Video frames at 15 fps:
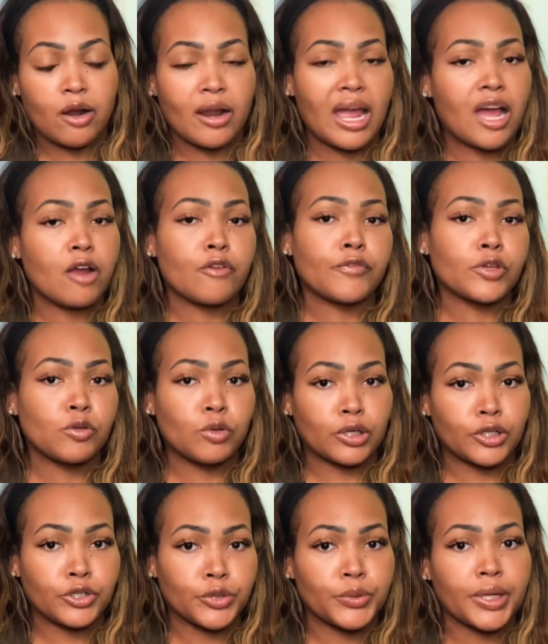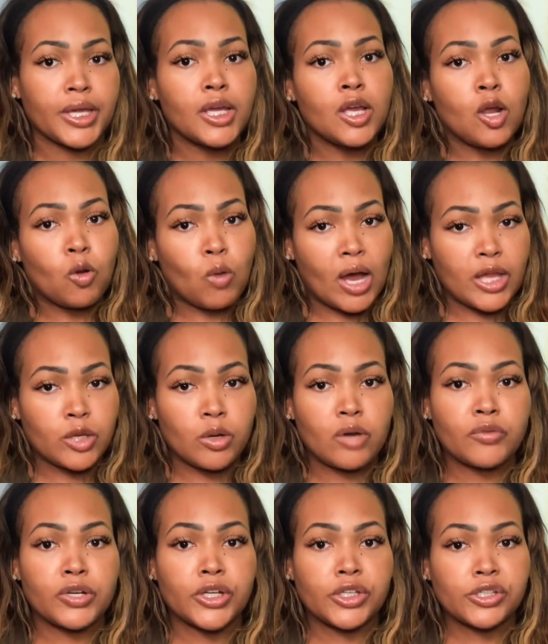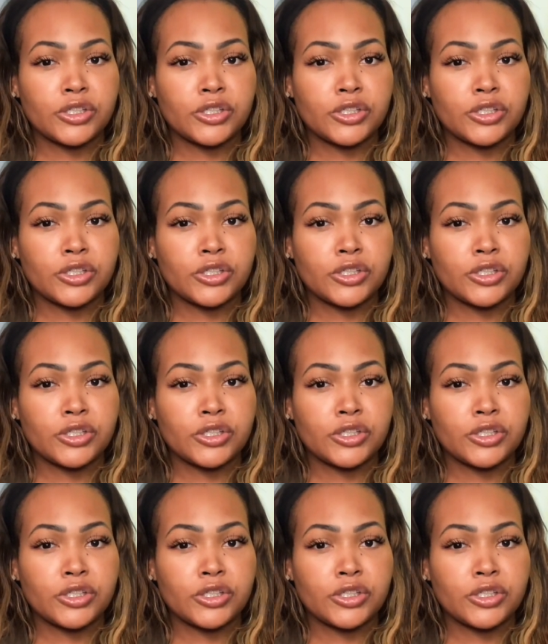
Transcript: or however you want to do it while you're over there,